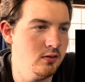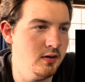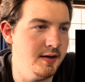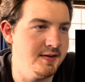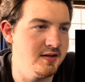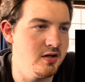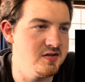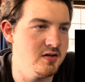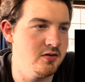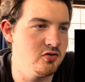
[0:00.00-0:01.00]
And then here's
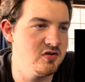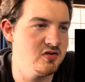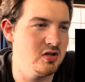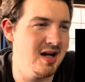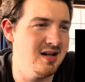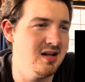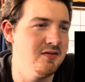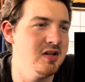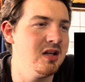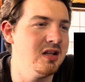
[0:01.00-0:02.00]
another shot of
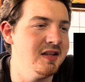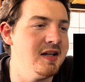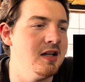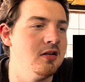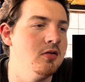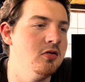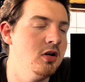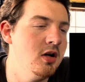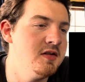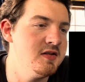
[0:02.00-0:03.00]
the clean
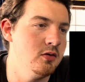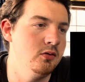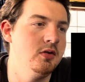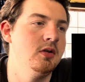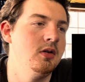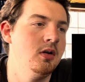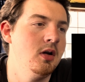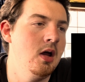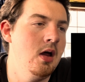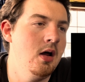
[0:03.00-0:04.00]
suit.
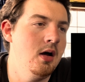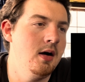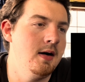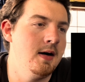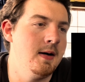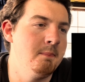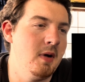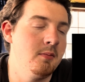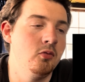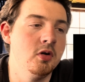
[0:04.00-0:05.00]

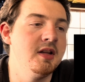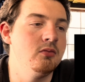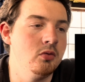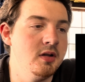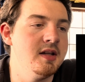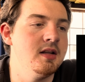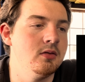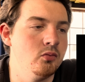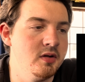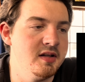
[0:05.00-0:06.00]
I'm really, really,
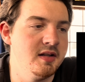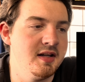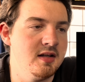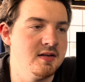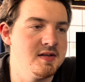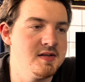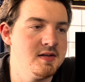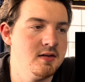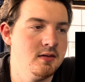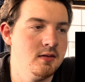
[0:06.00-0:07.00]
really liking this.
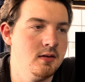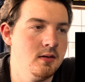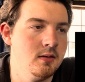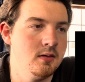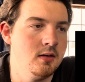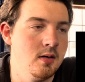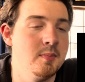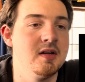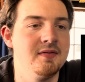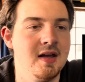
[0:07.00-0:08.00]
A
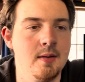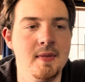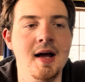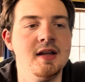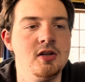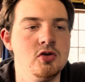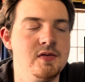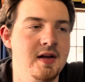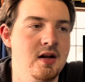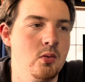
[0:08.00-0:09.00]
big fan. I'm not a huge
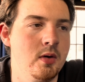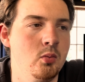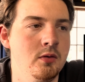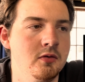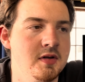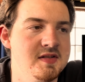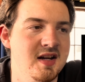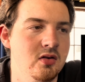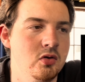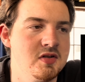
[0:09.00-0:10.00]
fan of the way Wolverine's
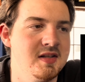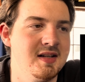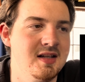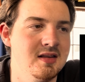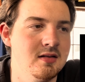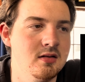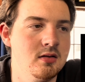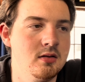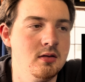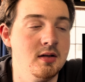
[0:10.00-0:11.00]
hair looks like in
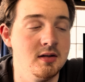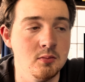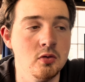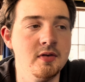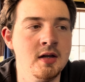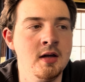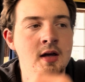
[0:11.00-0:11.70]
the movie.